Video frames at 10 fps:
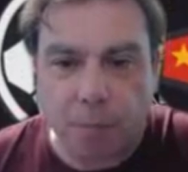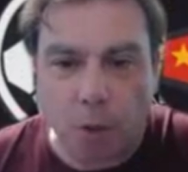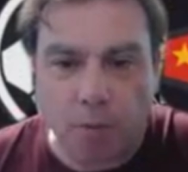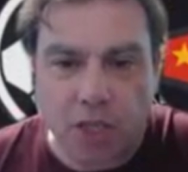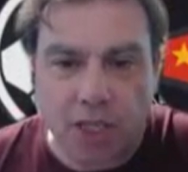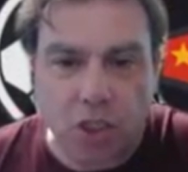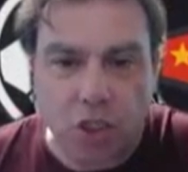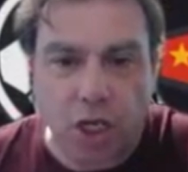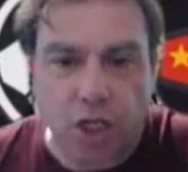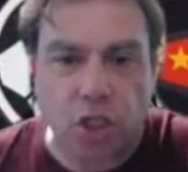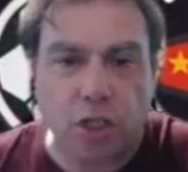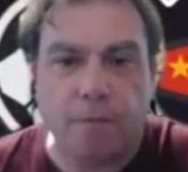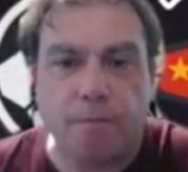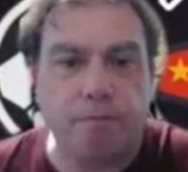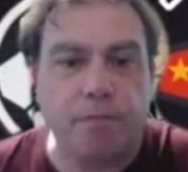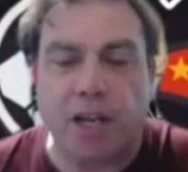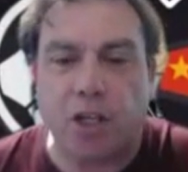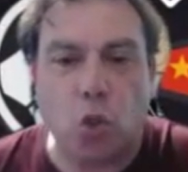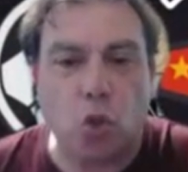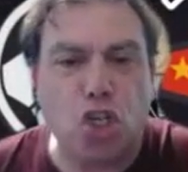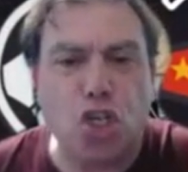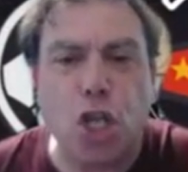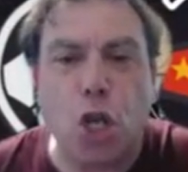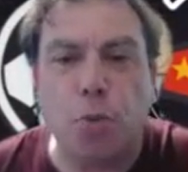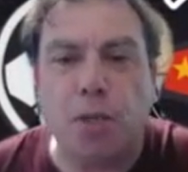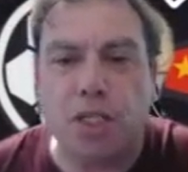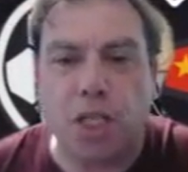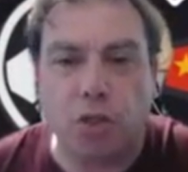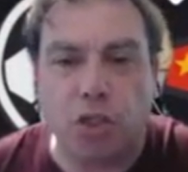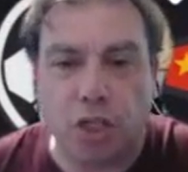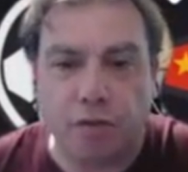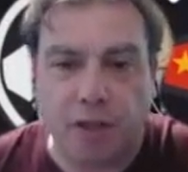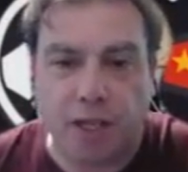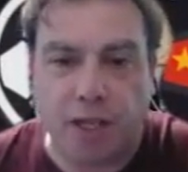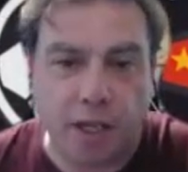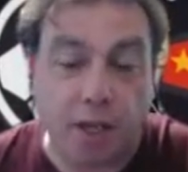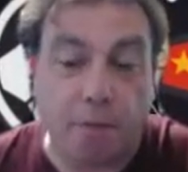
Boom, takes a touch. And of course, nobody's close enough here